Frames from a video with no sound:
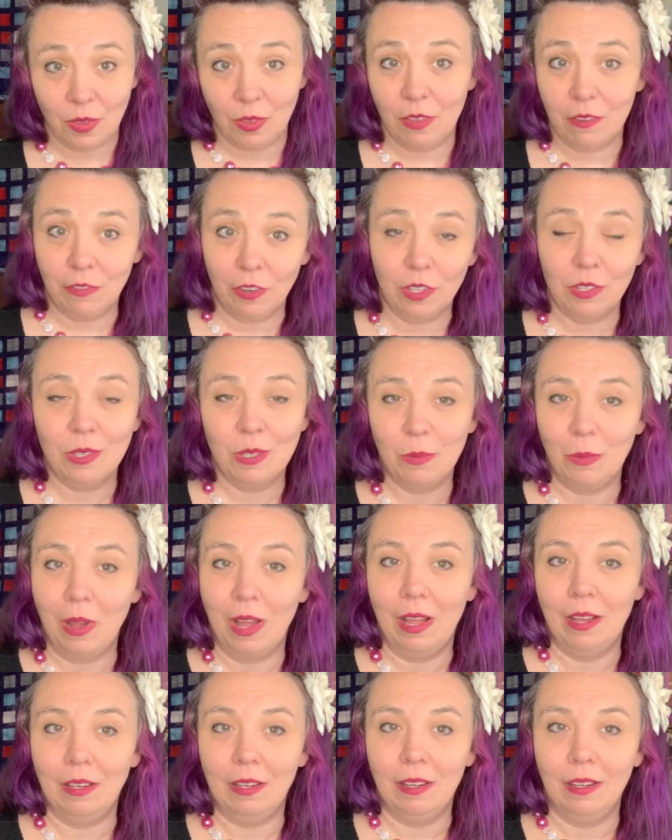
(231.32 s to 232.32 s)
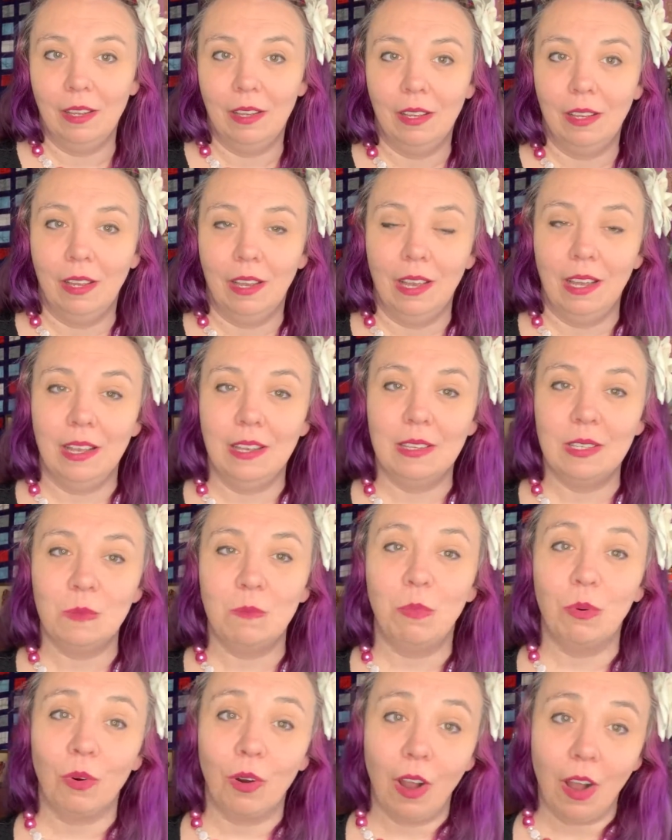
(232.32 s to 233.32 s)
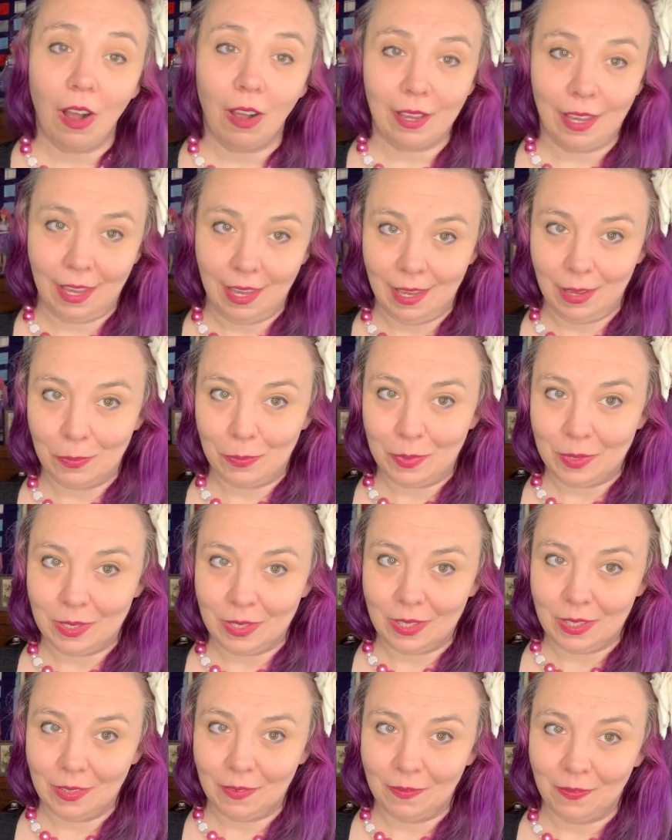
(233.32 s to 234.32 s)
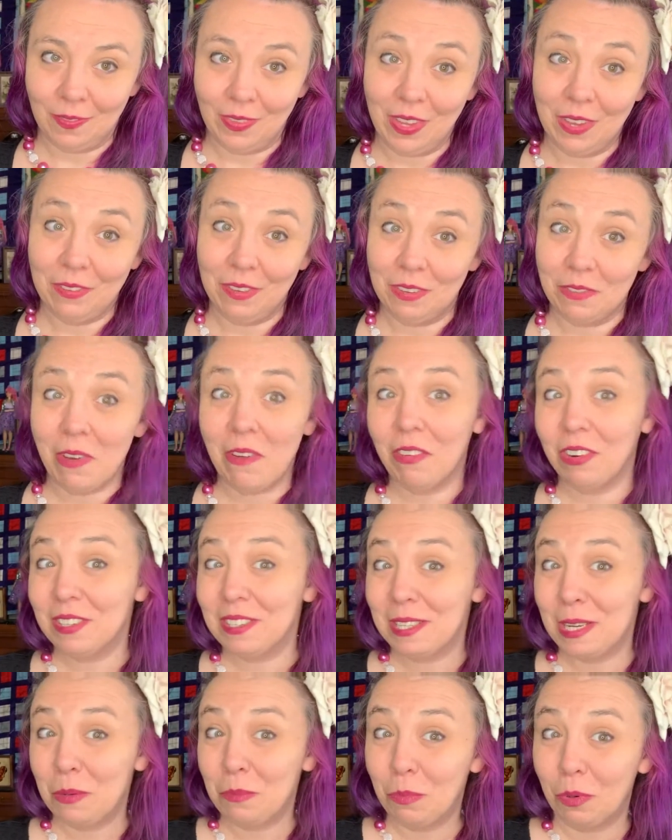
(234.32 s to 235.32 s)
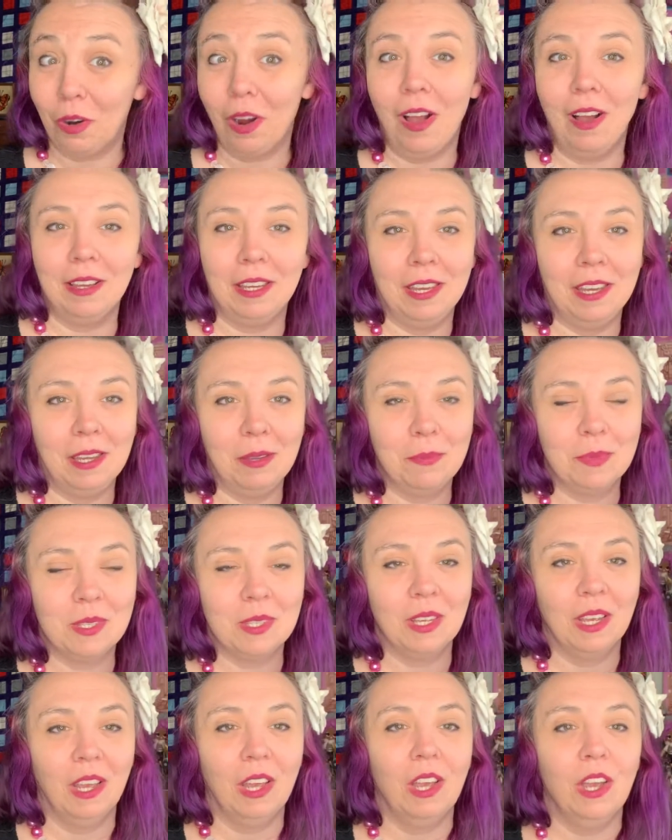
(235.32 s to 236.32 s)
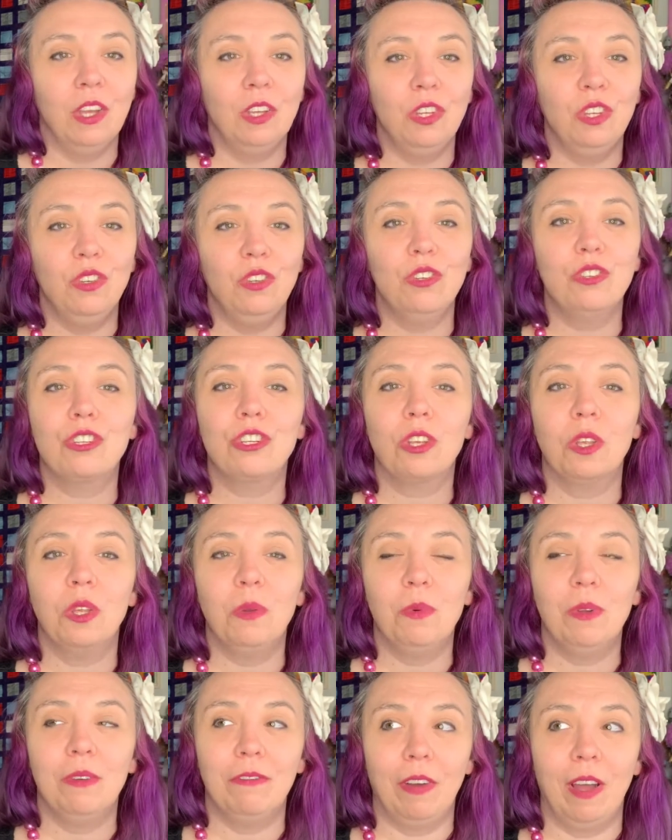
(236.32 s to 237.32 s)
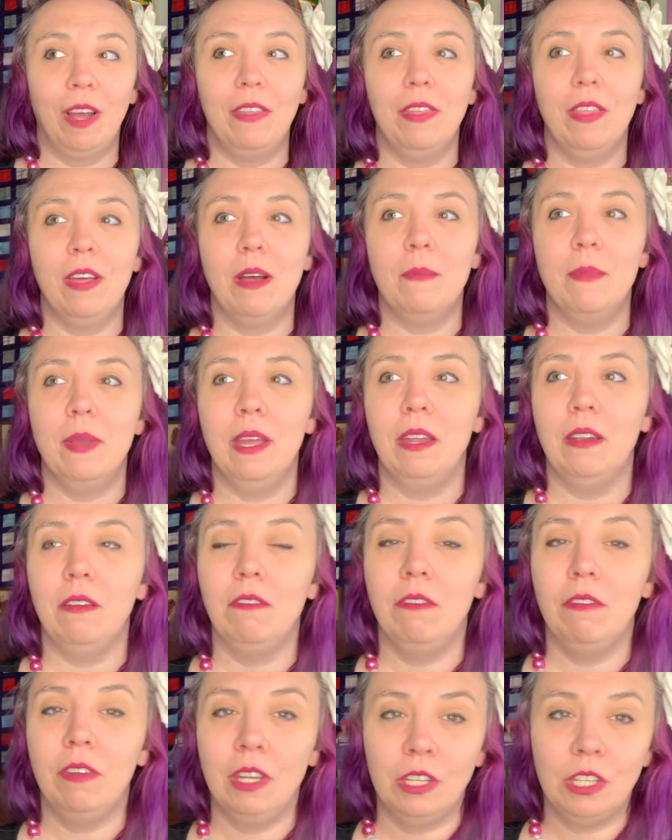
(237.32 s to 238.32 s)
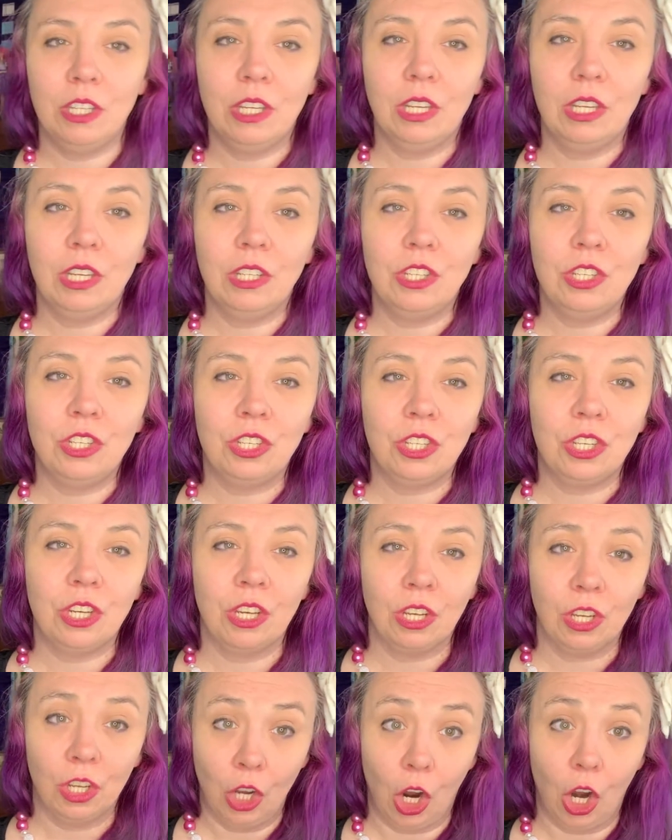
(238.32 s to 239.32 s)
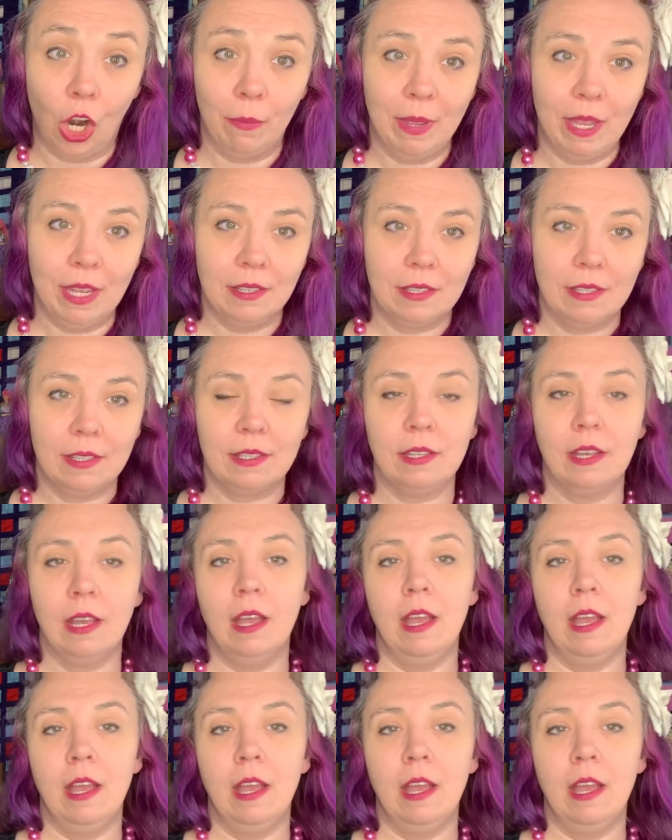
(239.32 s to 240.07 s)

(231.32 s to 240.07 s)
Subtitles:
the first one is bra keeps. If you've ever seen bra keeps, you usually would find them in vintage garments.